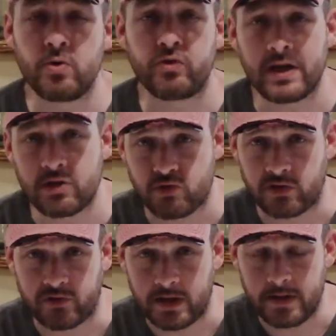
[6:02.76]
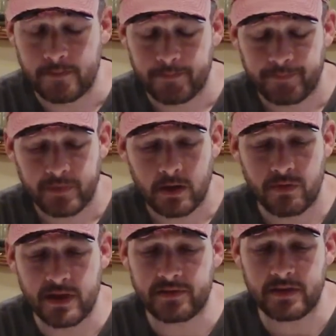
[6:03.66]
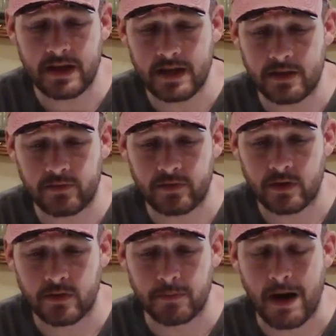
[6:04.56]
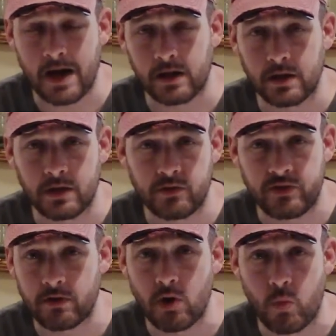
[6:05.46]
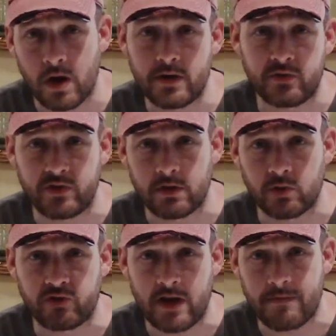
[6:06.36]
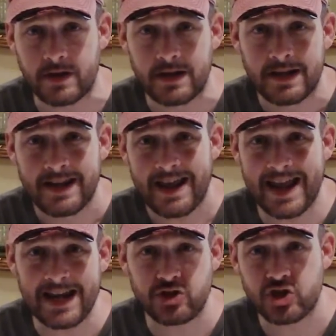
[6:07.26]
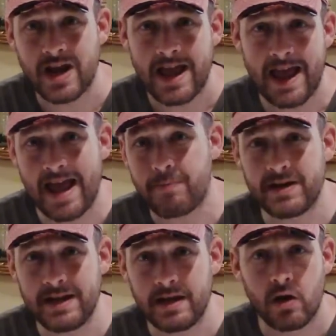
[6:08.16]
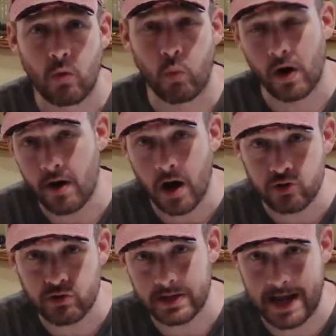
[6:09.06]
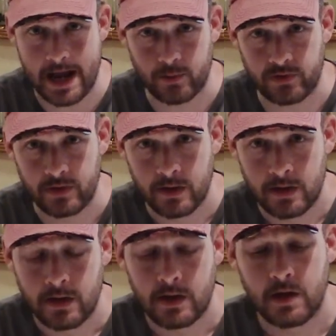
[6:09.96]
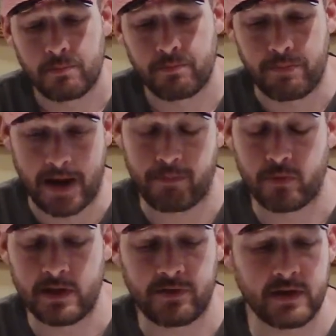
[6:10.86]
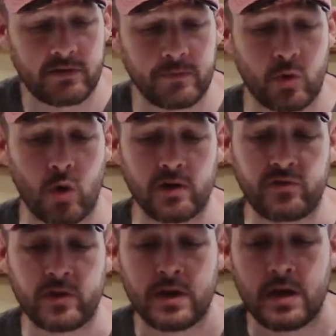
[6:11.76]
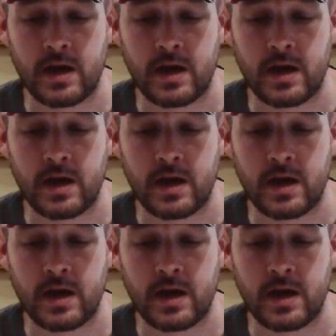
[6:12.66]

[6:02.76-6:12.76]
who's interested, this is the model 0107H Ebony 100 count by Prometheus, of course.